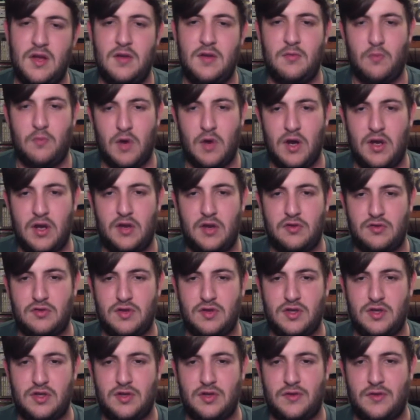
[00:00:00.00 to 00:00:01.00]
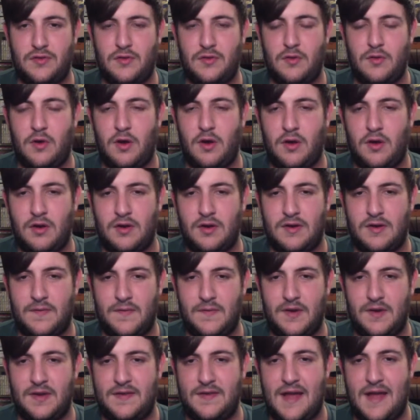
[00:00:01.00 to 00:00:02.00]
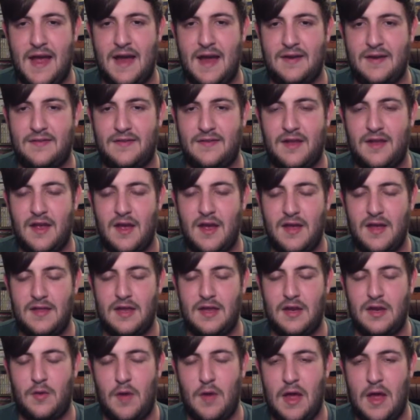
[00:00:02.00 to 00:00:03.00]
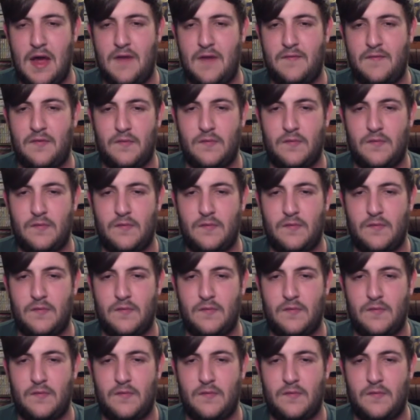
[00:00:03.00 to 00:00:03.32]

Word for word: where it usually shows you all your different attacks that you have,